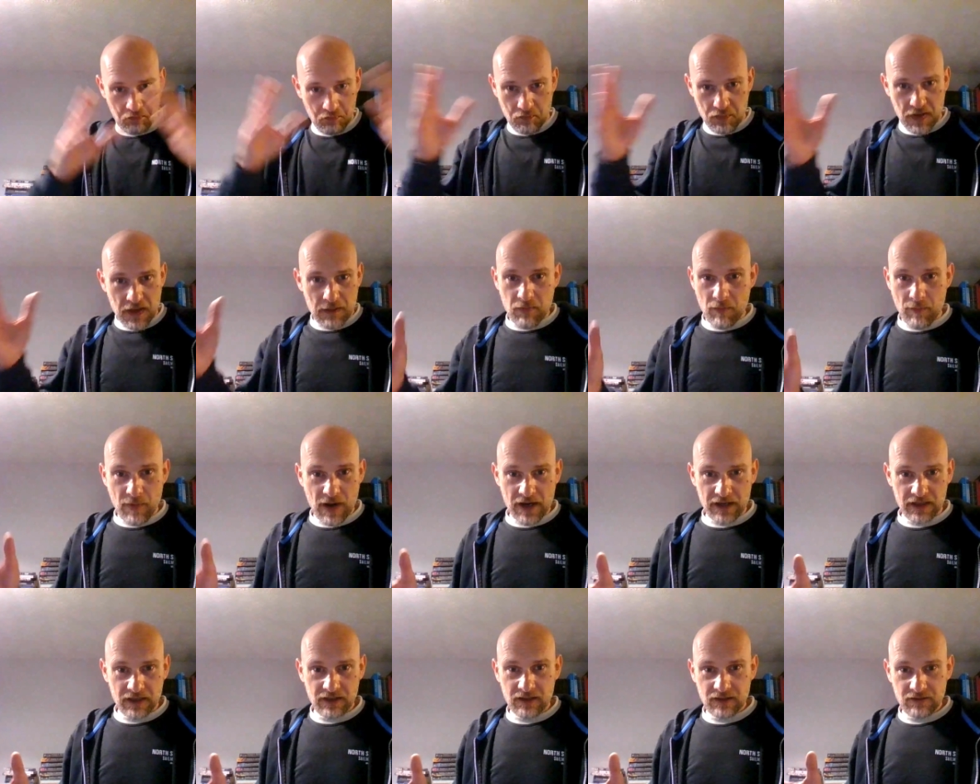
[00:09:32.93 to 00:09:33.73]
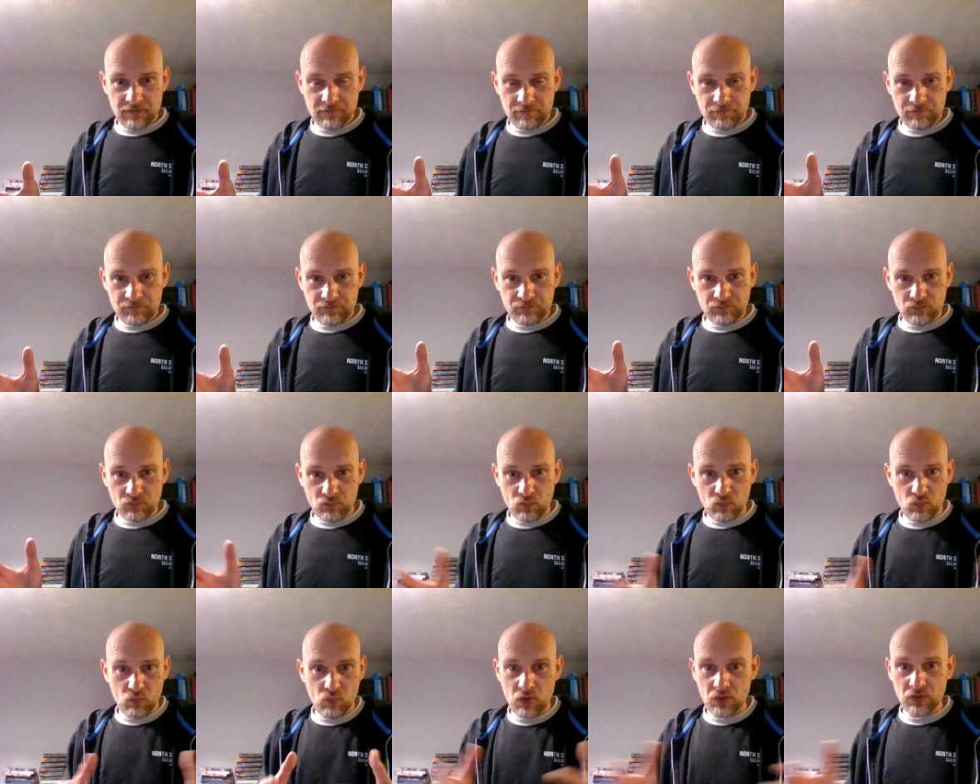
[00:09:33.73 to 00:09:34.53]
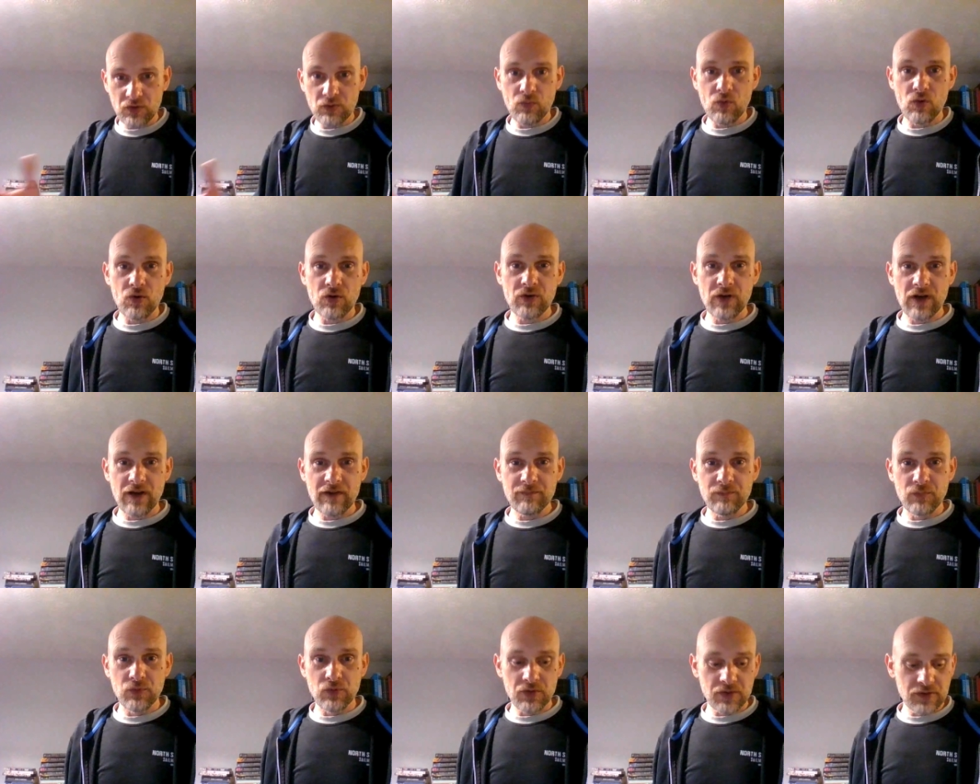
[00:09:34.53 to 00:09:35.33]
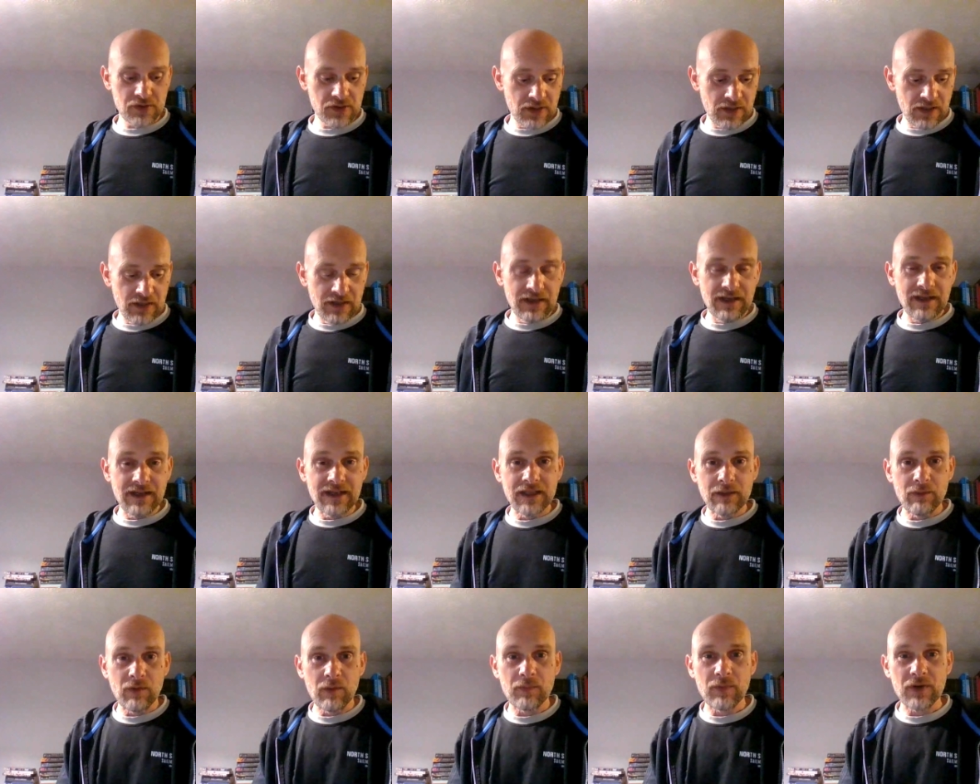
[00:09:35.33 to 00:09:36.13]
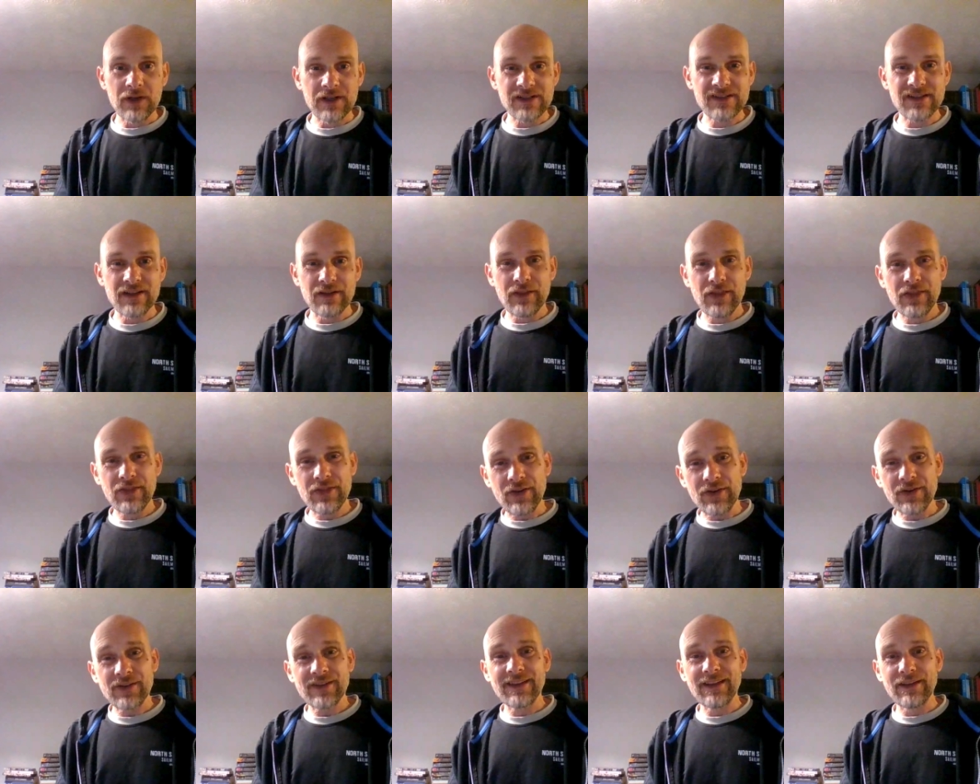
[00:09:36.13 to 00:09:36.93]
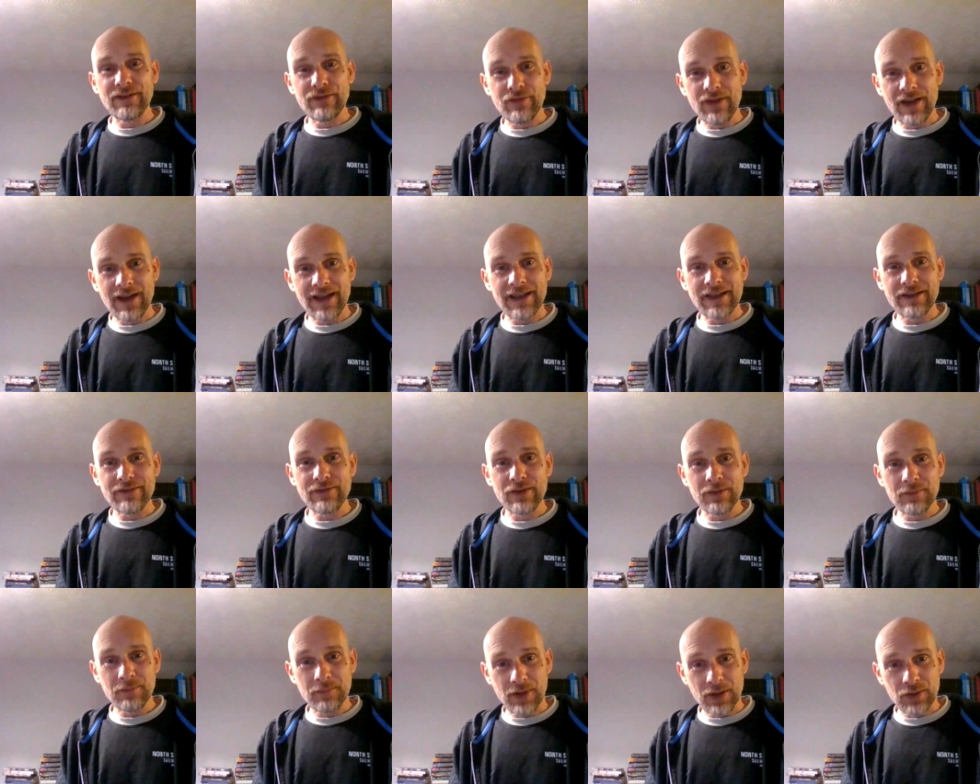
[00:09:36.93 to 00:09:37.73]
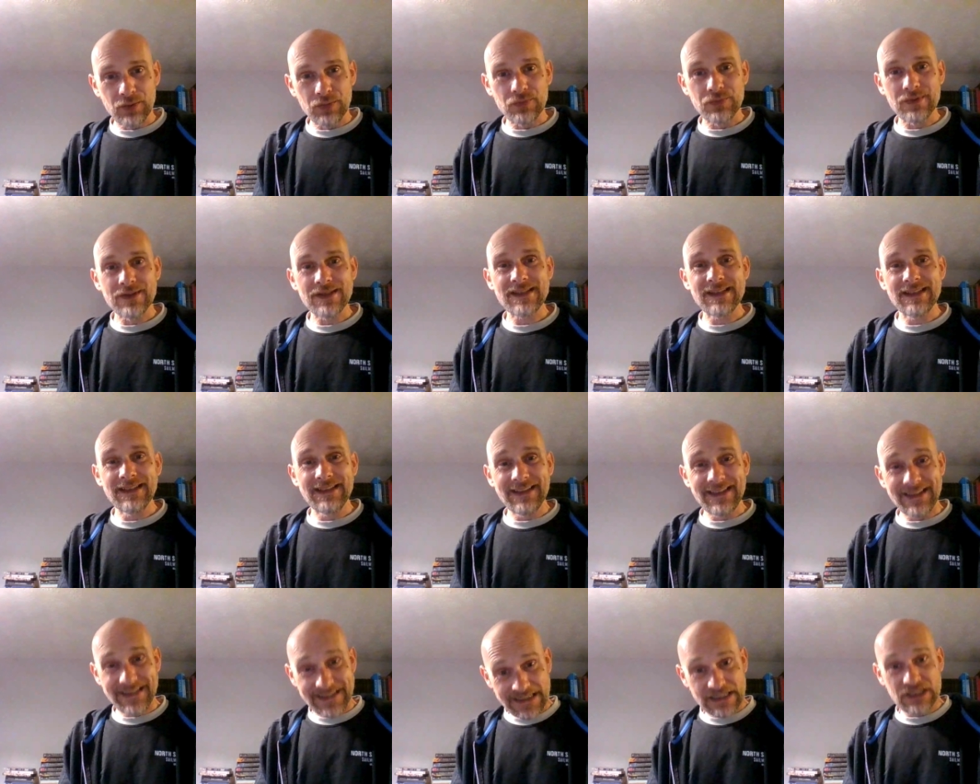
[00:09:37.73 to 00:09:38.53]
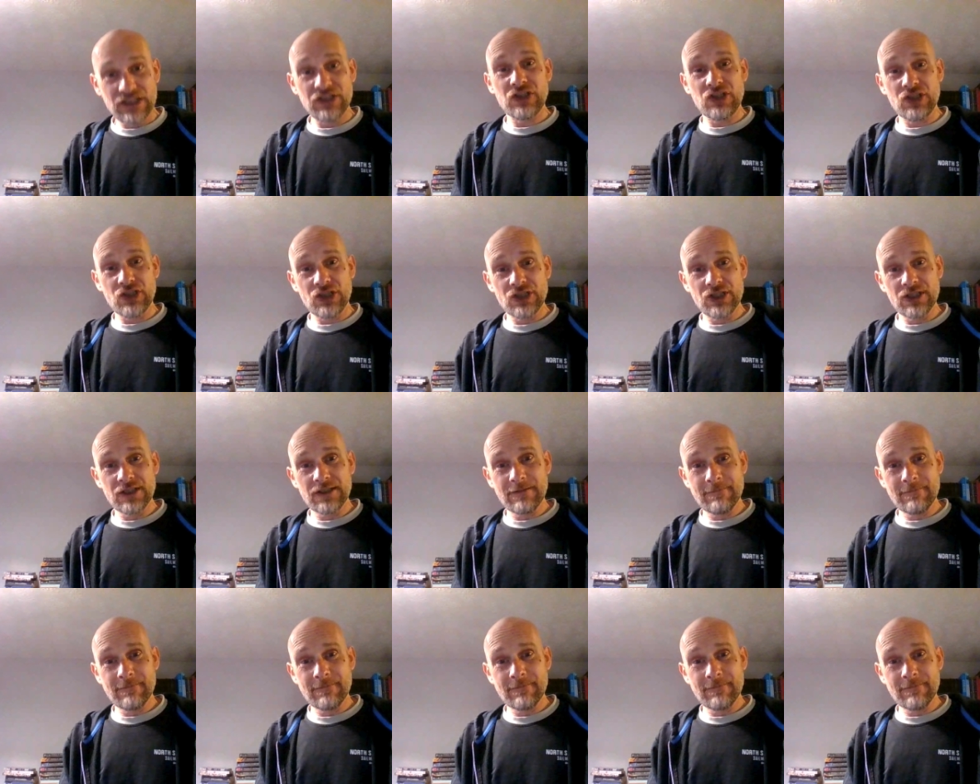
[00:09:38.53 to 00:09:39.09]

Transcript: paperback World of Warcraft books, and they were priced at £35 each.